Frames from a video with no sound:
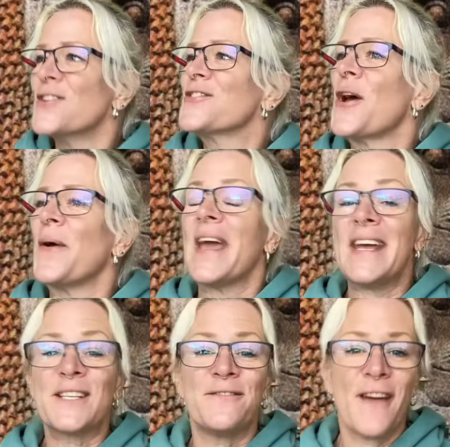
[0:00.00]
So
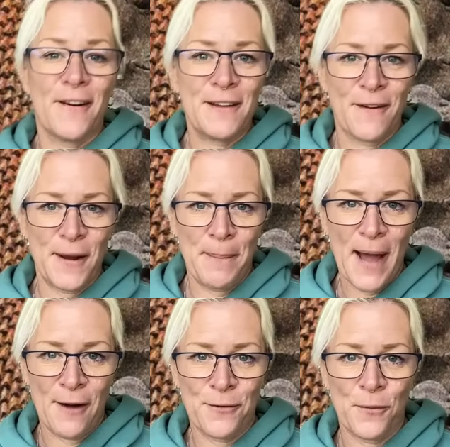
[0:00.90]
it's very, very
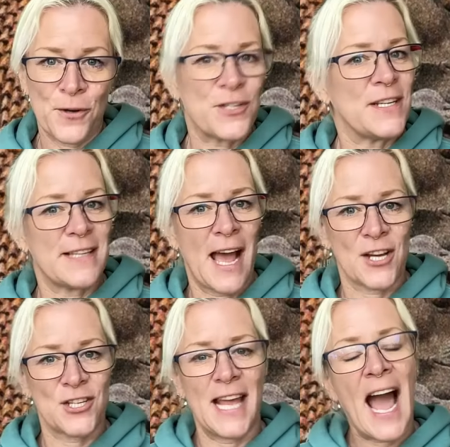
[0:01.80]
powerful what she's
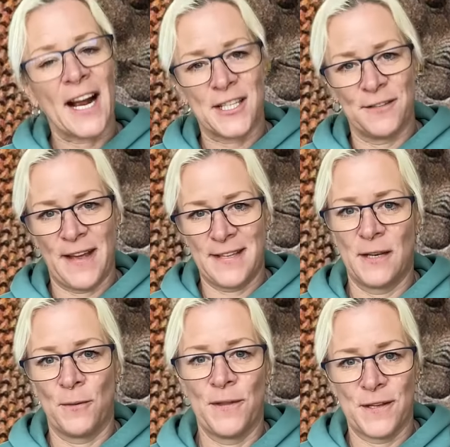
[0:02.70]
actually
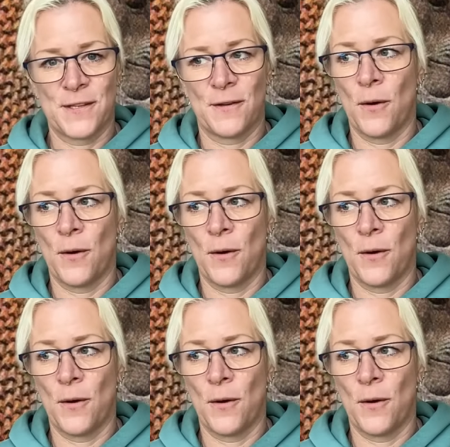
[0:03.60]
activating with us,